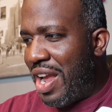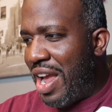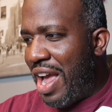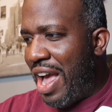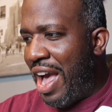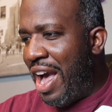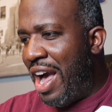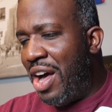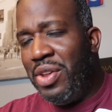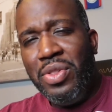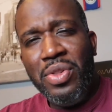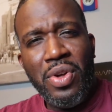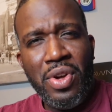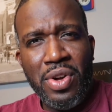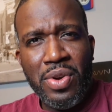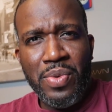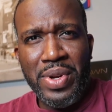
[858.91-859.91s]
how
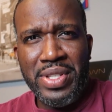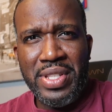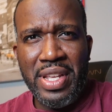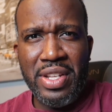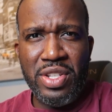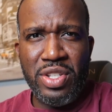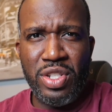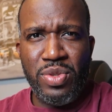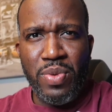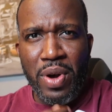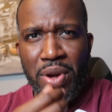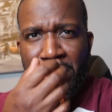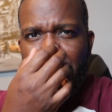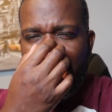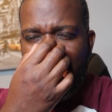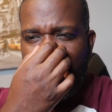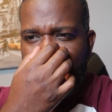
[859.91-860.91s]
long was it
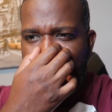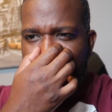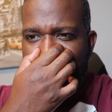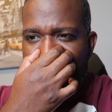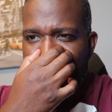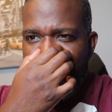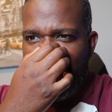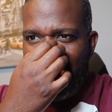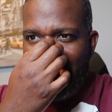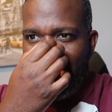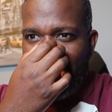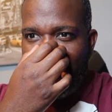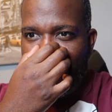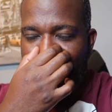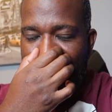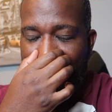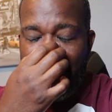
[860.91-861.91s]
swollen and tender?
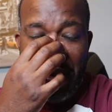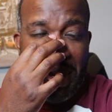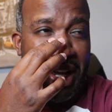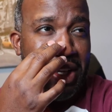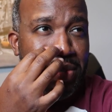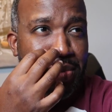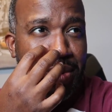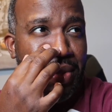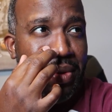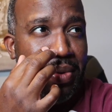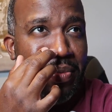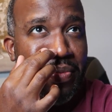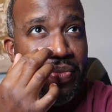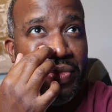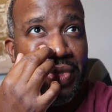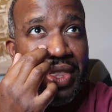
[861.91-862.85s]
I'll be honest with you,